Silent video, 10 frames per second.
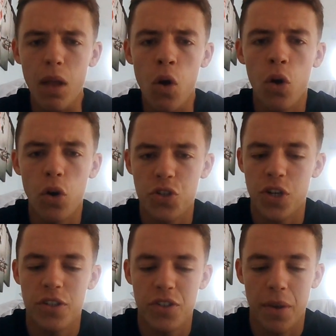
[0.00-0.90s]
horse
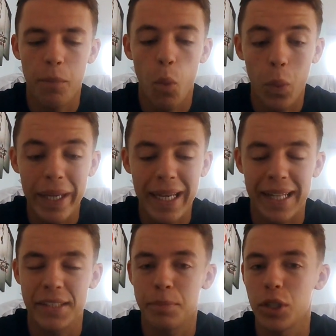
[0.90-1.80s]
racing
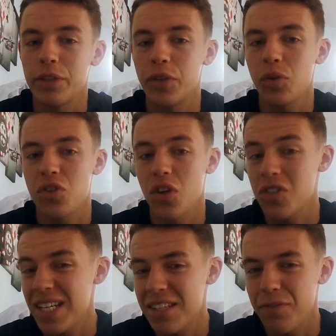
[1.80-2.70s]
weekend preview, so
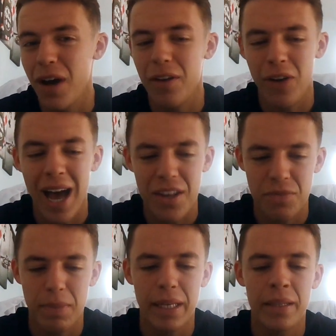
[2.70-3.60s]
6-5 has
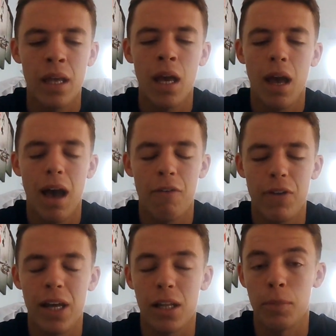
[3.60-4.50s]
been
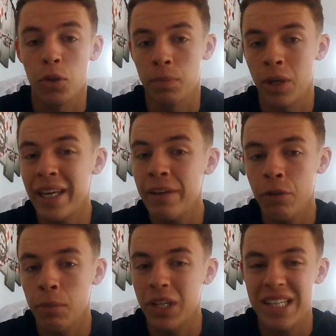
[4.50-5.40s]
available, but
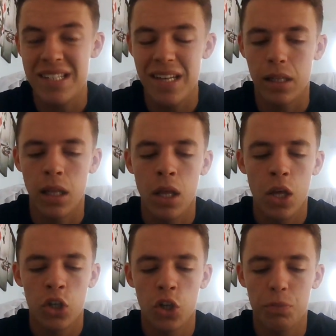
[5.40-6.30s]
even money still
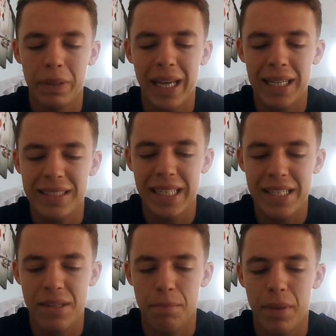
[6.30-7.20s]
could be a
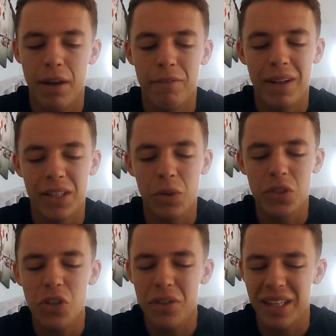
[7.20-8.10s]
decent bit of value. I
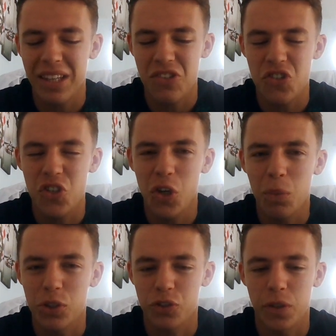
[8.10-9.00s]
don't think there's too
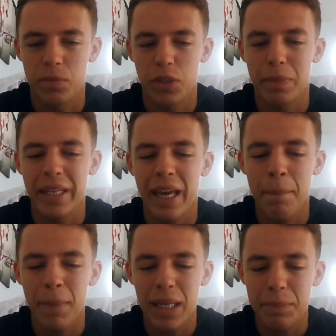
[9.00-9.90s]
much for him to beat. It
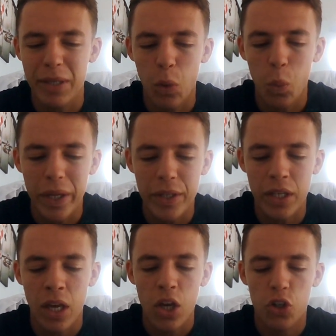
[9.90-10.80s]
might be a
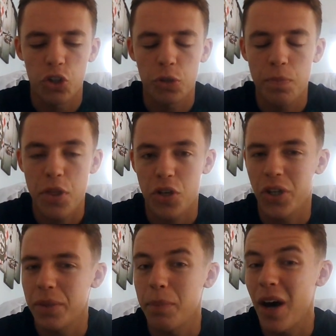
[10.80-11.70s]
weak Group
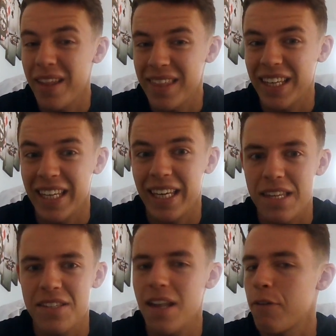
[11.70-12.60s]
3, but I think
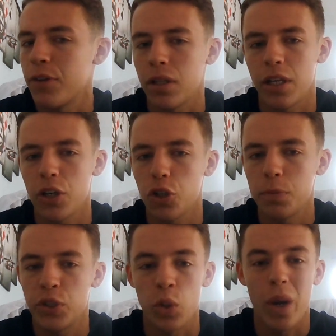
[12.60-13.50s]
he's definitely a
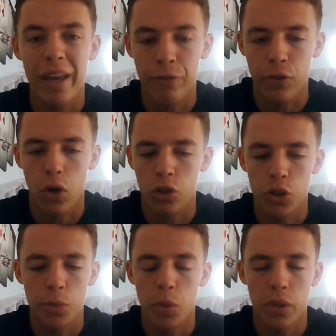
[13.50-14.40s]
Group 2, if not a
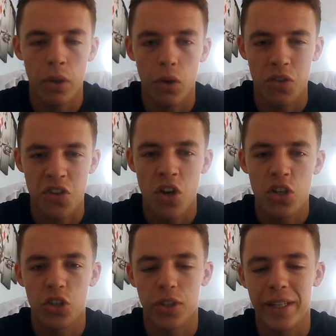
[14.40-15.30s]
Group 1 horse
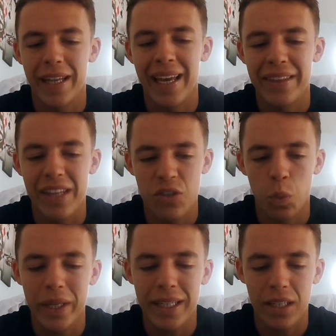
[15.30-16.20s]
running in this
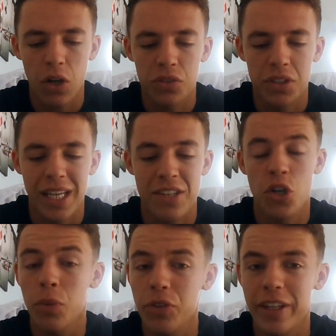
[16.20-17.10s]
weaker contest.
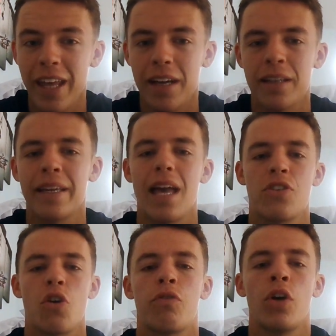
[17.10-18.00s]
Hopefully that can get
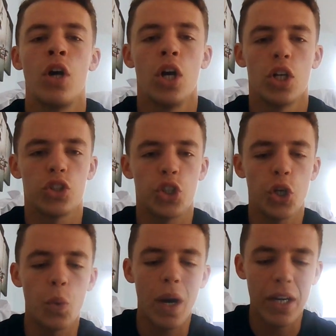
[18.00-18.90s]
us off
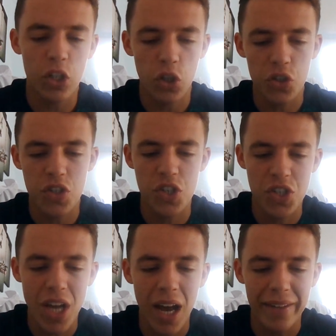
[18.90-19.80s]
to a good
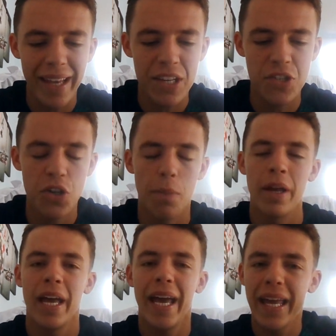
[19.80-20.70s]
start. Next up
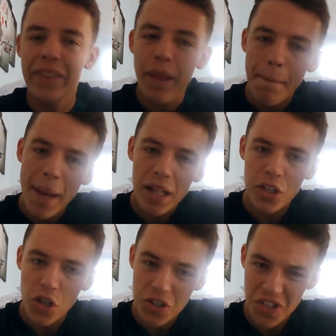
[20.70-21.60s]
in the
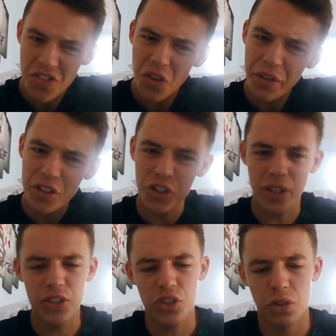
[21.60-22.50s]
Melrose, it's not your
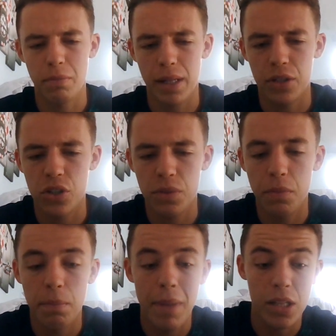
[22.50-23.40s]
traditional
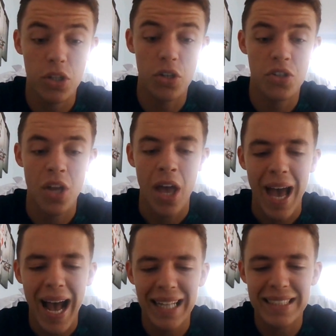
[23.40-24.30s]
Melrose
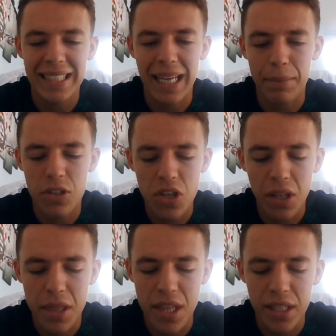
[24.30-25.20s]
handicap. There's only
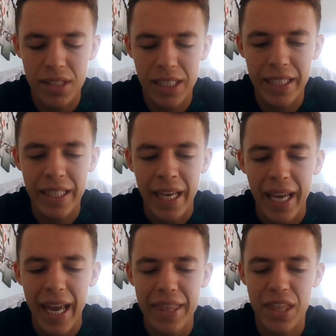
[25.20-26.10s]
13
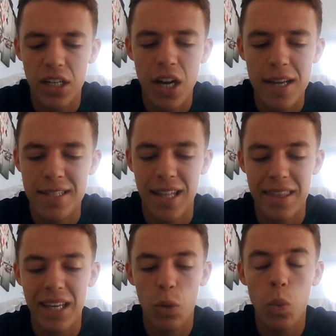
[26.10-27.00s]
in the race, and I
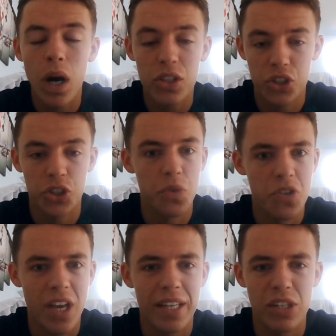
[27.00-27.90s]
think Wild
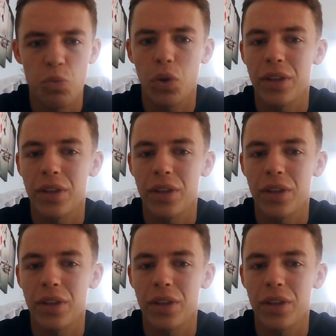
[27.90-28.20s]
Crusade is one